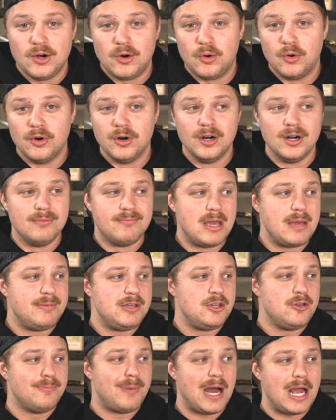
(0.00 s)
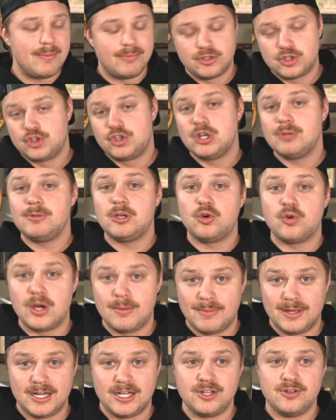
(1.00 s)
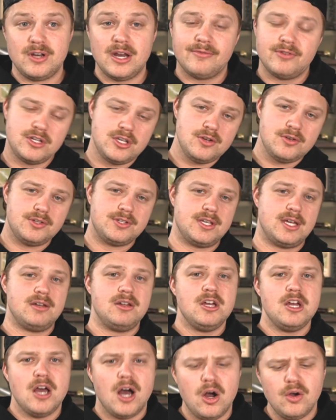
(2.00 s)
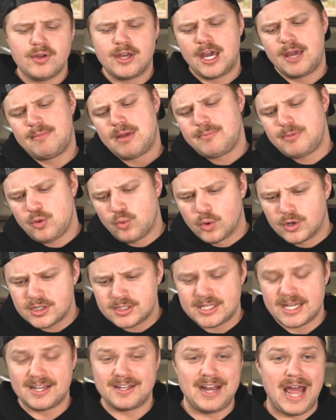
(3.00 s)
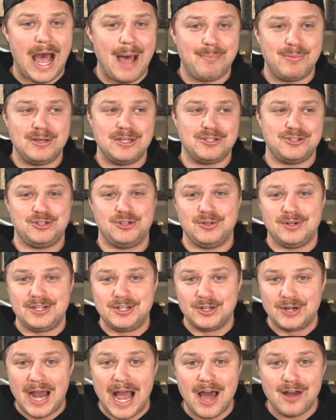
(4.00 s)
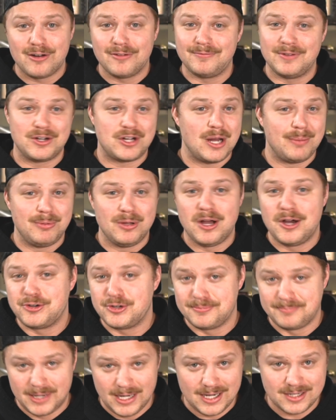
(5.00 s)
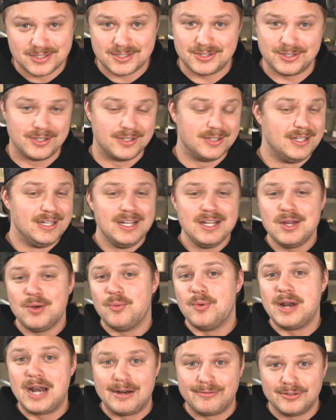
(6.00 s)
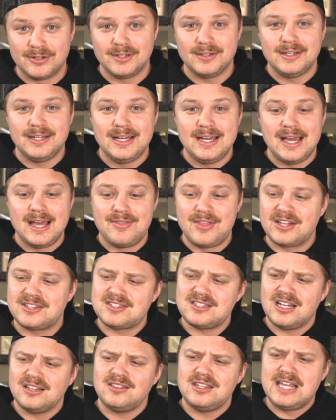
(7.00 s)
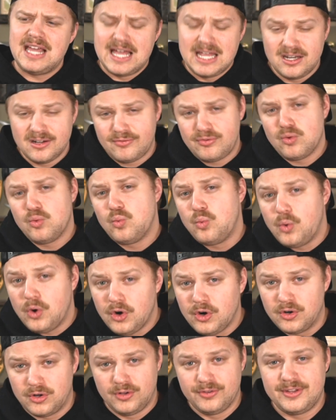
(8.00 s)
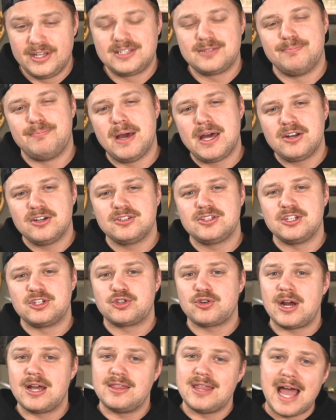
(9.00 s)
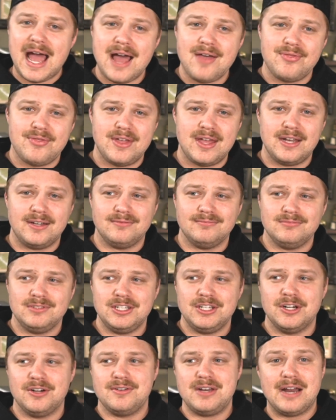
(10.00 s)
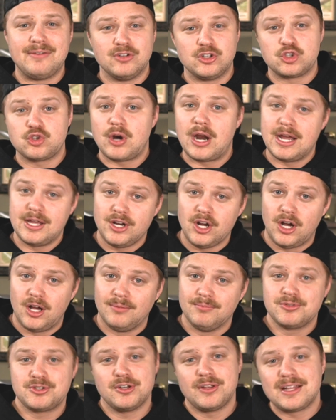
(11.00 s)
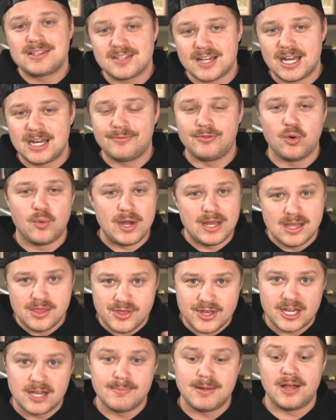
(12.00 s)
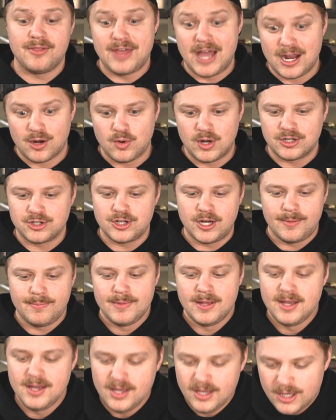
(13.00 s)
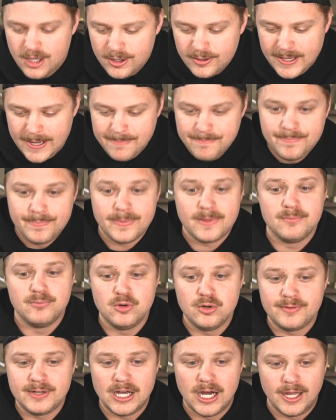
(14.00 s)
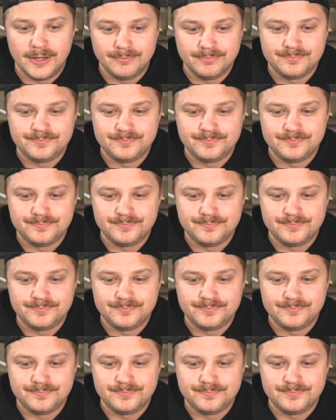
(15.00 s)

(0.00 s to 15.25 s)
Or maybe you buy a bunch of gym equipment and you never use it. Okay, maybe worst that can happen is you're out of a couple of $100 or whatever. That's not the end of the world. It's better to try that than, never try at all. So that's kind of the way to think about that question. Okay, moving on.